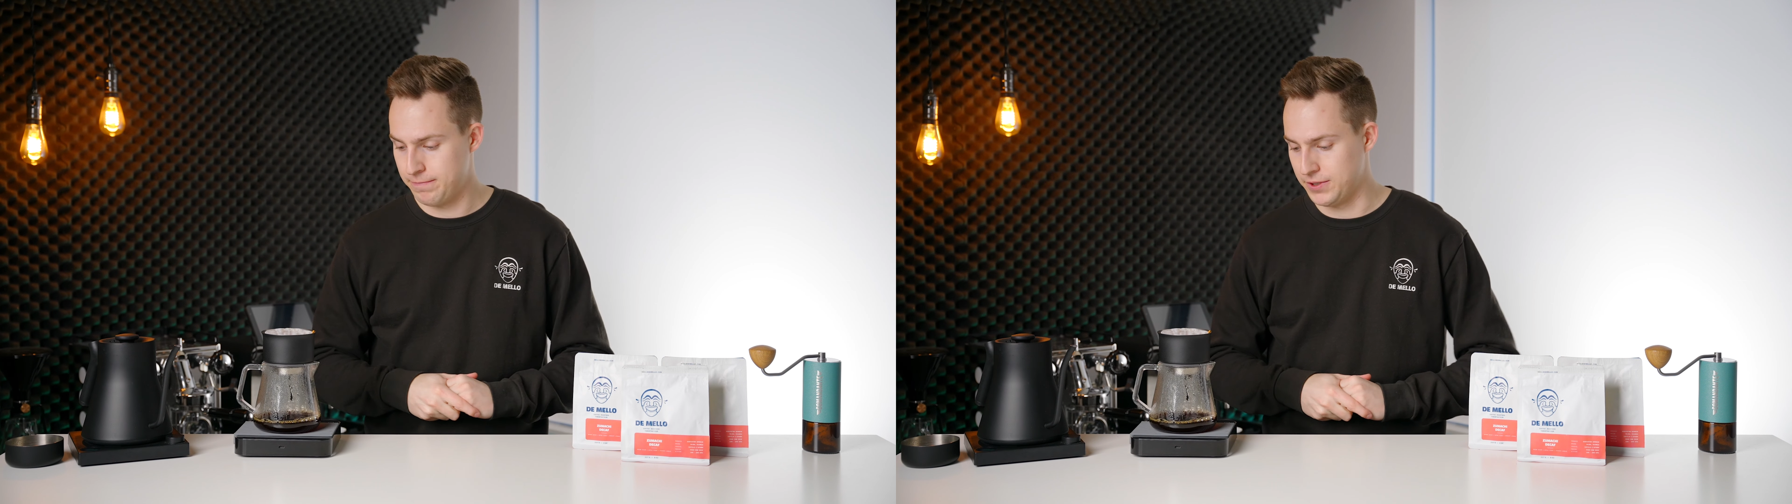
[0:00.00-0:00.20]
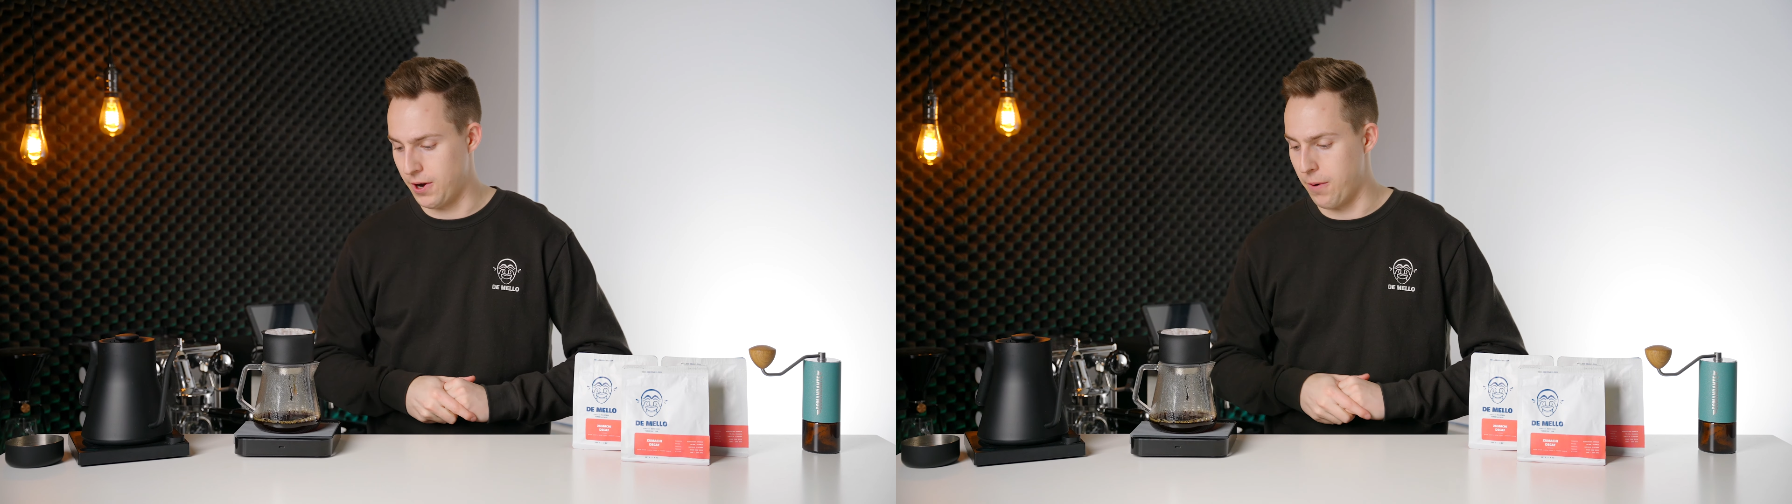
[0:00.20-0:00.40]

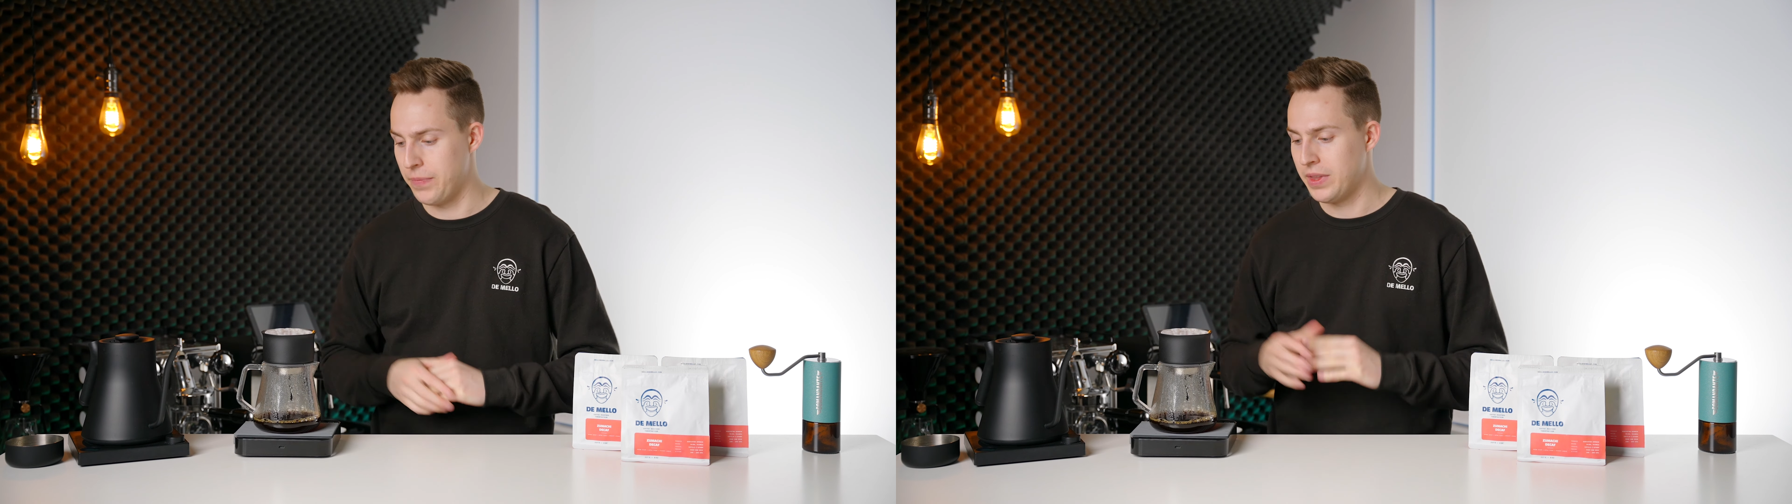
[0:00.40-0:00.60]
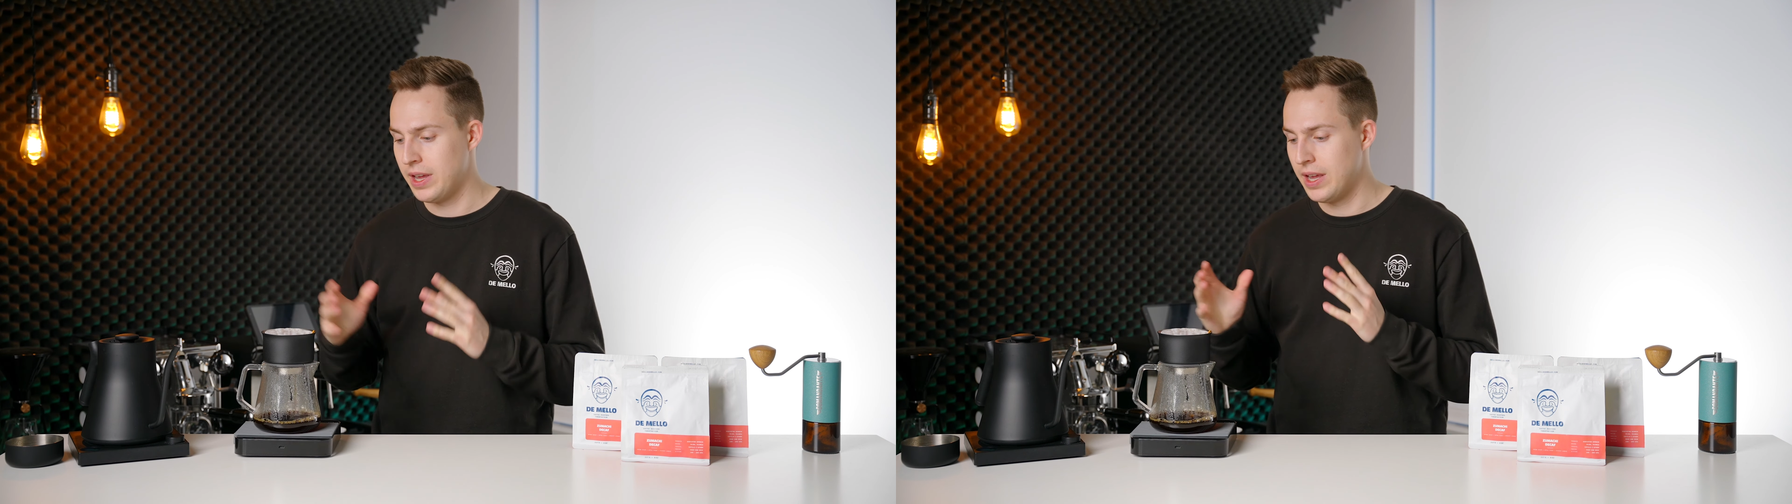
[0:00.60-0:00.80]
So
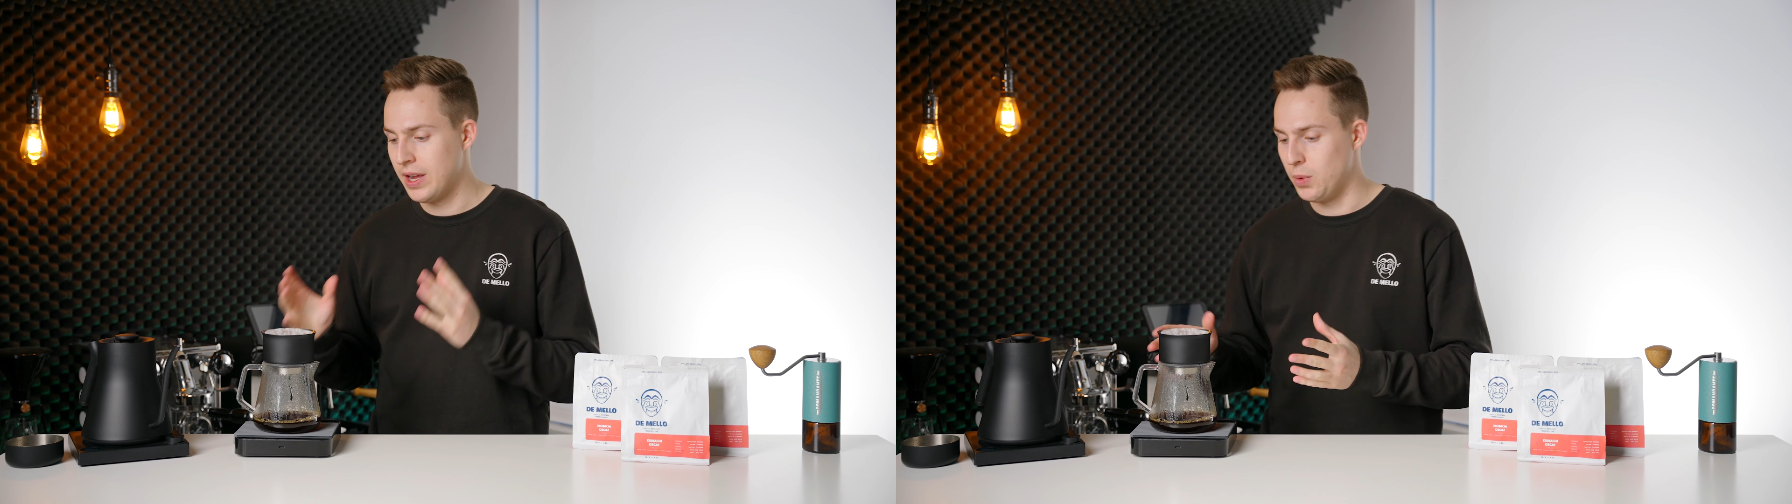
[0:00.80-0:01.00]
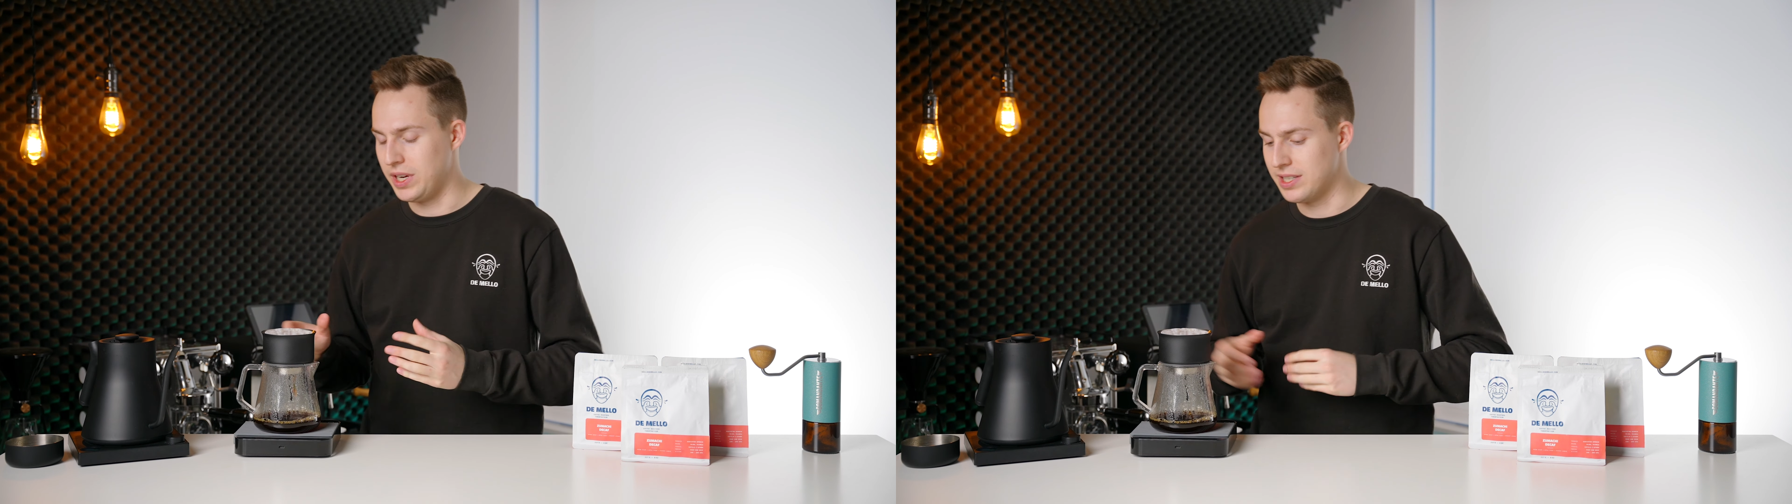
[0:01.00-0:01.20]

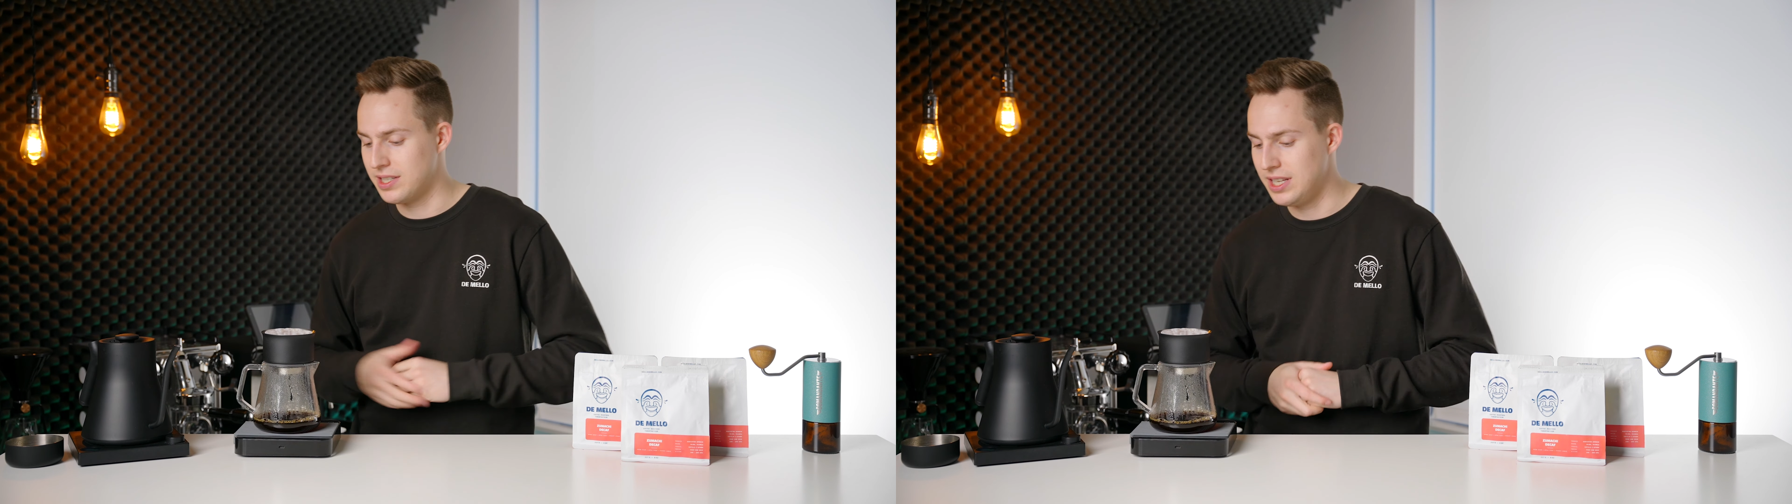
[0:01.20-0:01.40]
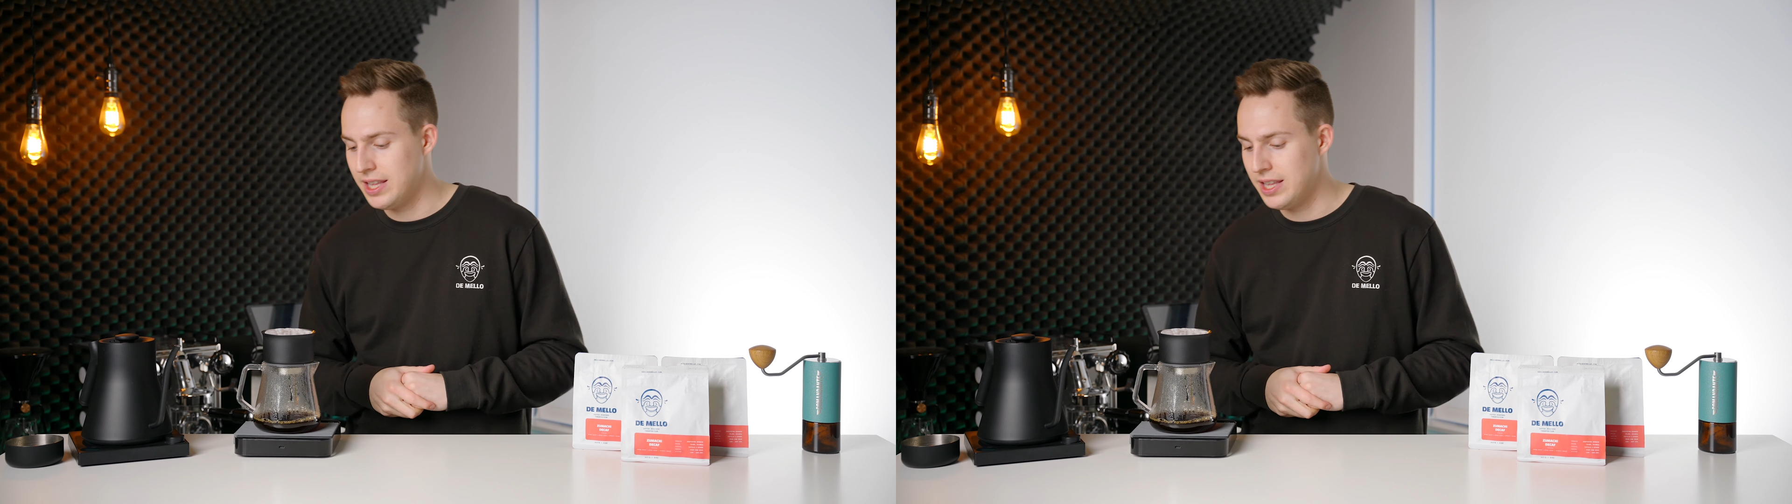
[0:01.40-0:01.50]
we can see